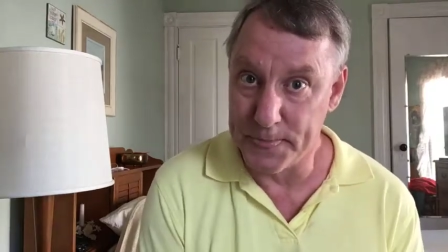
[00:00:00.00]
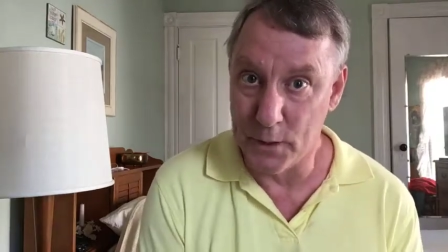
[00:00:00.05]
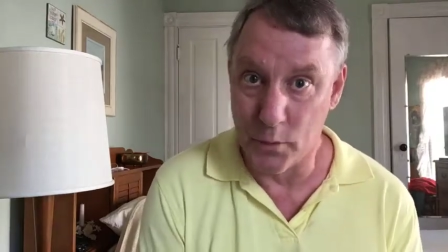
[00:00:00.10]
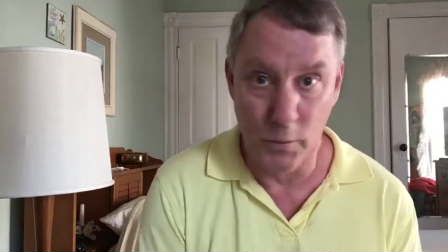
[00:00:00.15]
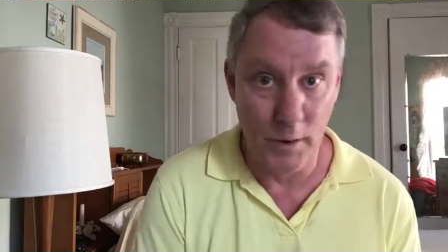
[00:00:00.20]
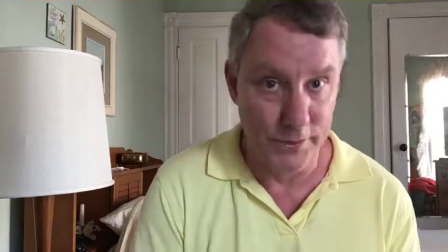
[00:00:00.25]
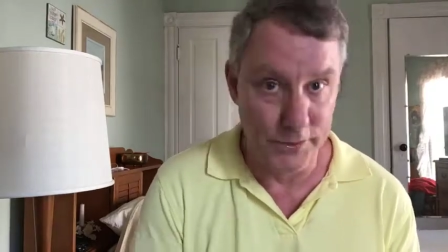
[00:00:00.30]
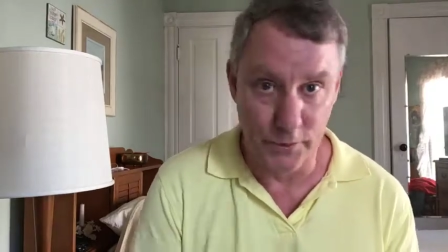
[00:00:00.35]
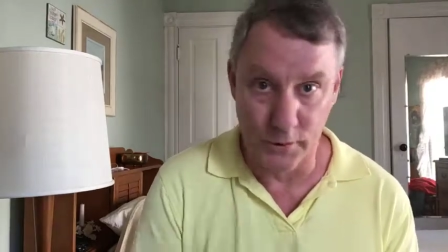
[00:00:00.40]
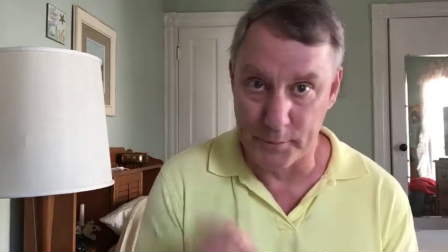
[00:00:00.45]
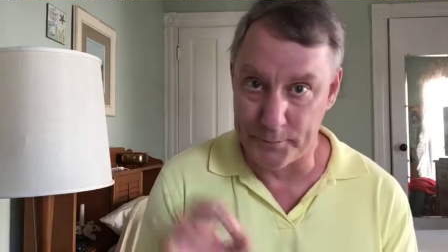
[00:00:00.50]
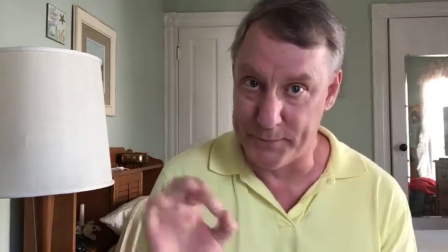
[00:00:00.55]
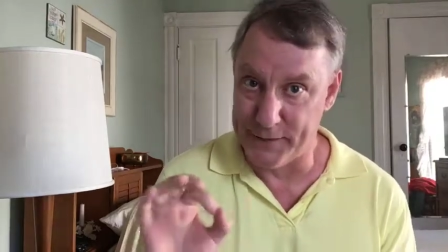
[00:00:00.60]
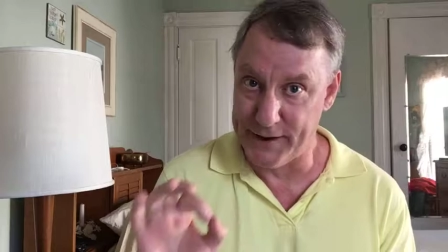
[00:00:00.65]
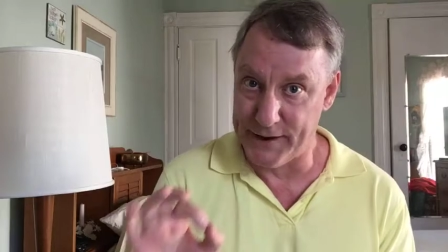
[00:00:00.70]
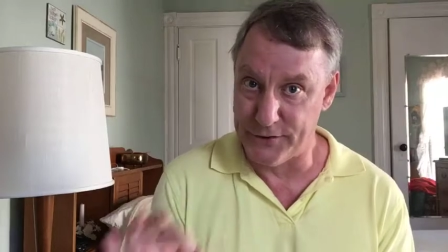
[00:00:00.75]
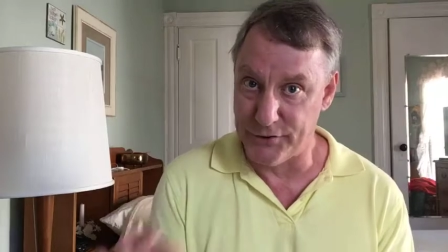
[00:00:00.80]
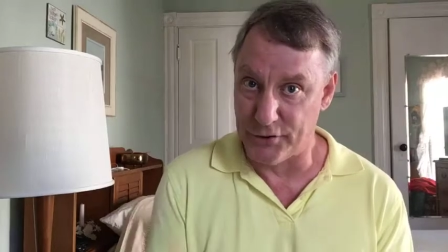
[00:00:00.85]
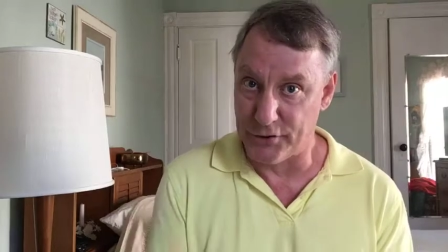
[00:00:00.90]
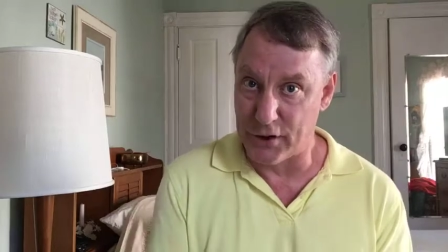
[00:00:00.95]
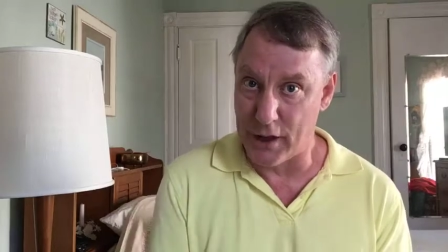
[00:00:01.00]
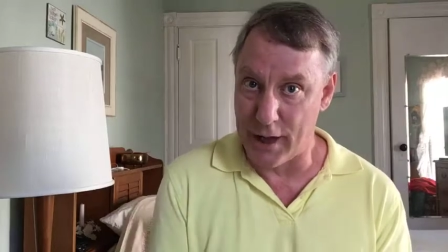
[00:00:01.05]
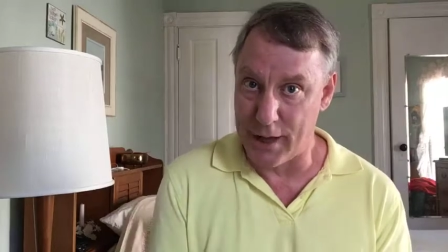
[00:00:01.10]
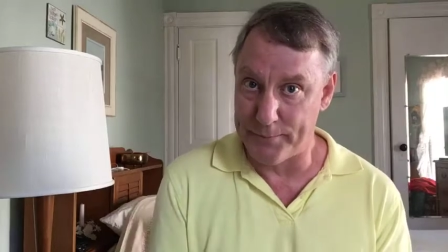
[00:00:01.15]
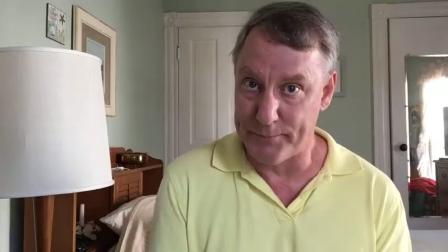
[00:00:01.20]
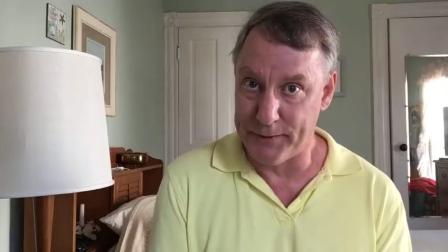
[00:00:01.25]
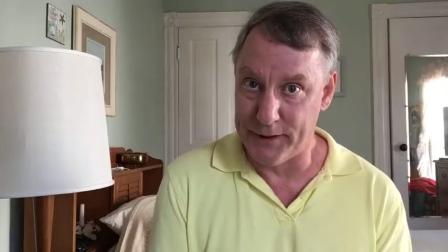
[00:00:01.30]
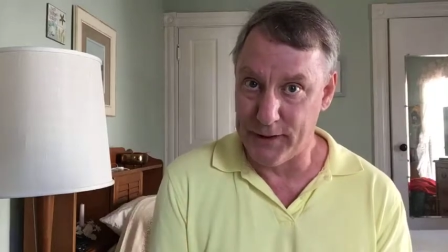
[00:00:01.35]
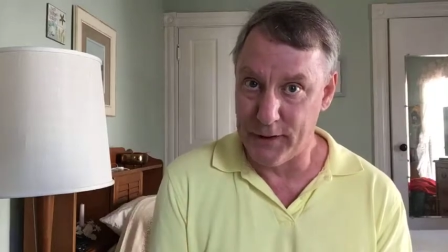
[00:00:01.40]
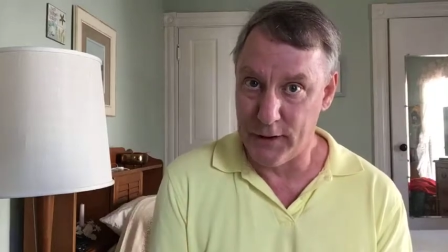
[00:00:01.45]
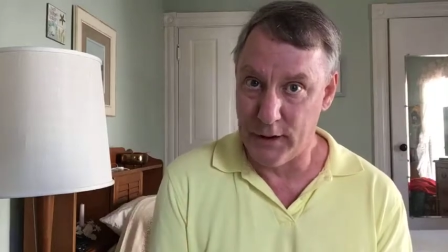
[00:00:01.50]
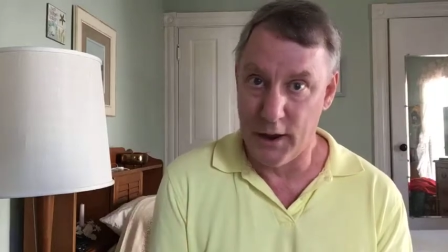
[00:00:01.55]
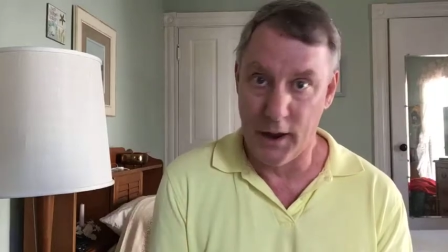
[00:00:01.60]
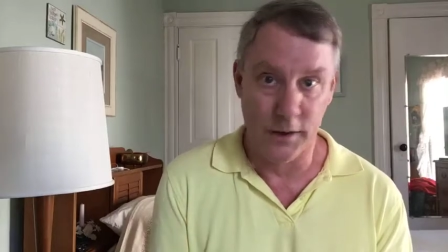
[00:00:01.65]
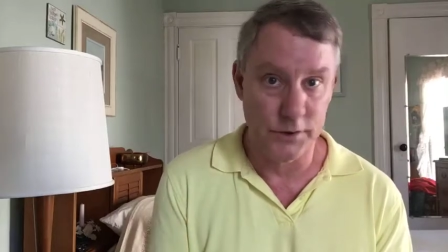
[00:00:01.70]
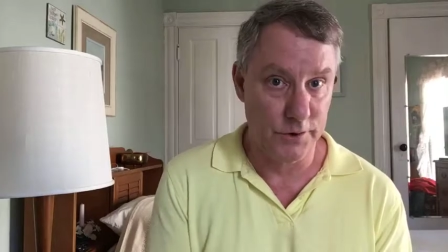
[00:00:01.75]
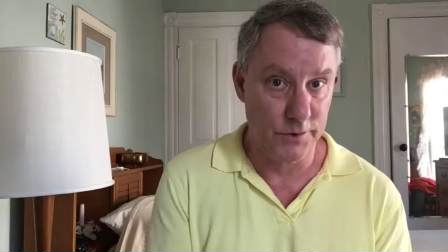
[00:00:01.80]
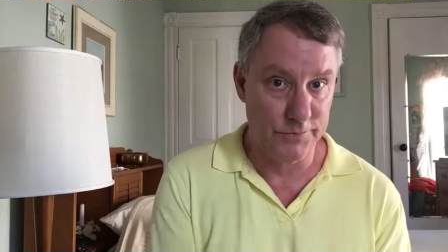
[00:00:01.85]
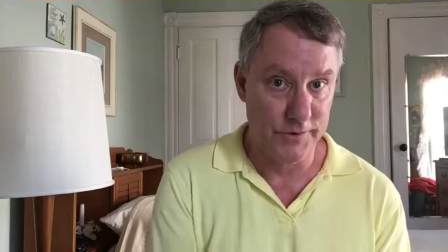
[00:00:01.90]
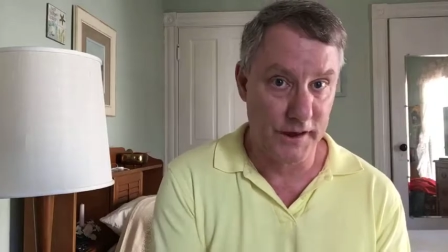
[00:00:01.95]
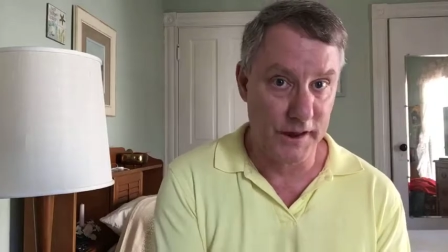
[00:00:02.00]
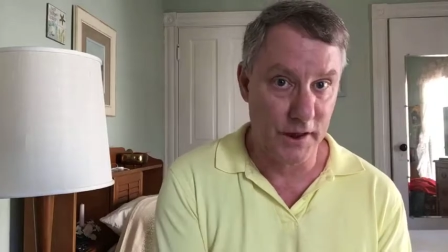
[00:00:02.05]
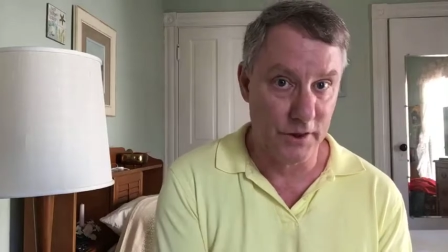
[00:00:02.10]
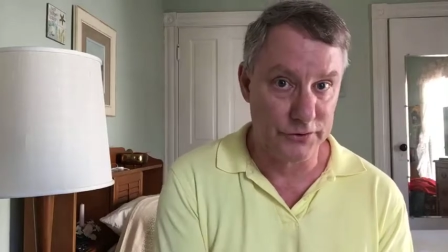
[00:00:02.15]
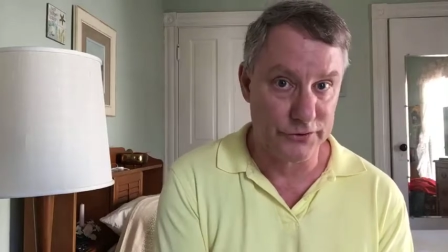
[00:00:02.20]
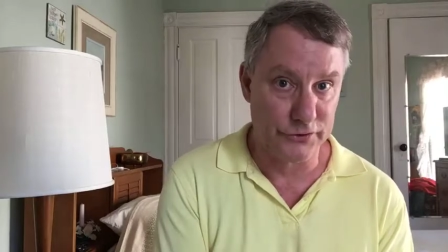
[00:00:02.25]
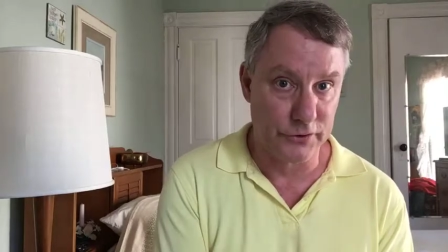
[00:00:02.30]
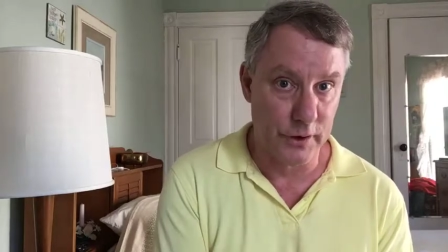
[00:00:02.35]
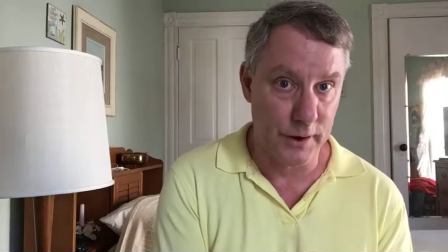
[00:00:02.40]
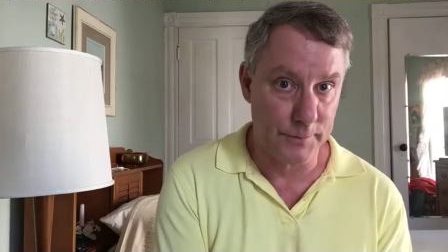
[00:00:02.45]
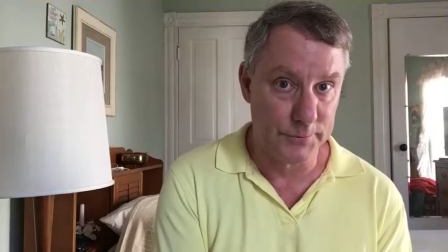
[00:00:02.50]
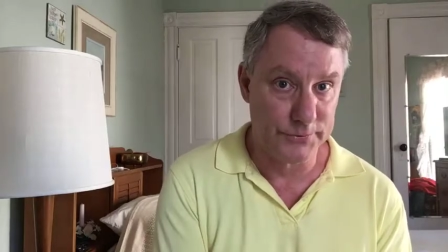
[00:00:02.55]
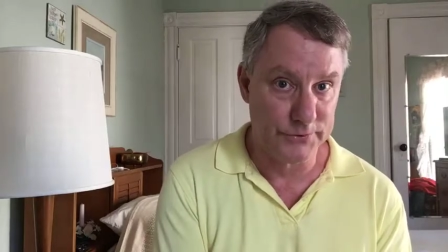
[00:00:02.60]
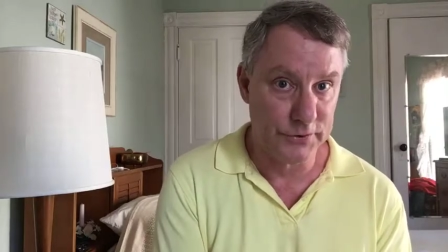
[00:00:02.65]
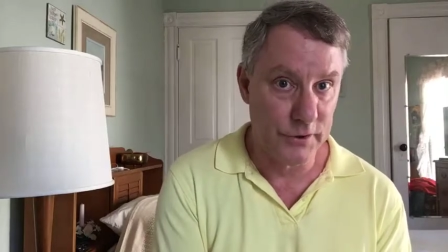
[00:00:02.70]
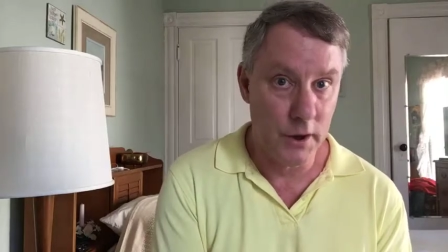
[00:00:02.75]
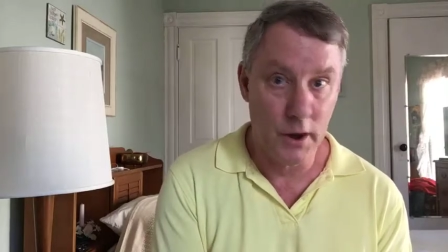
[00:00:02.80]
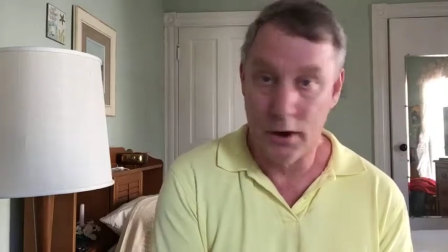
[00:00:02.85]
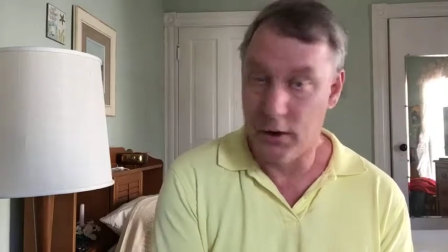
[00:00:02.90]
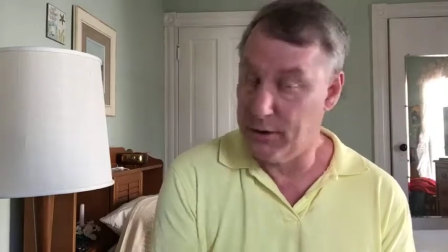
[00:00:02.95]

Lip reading: whether it be in your copy, in your video scripts,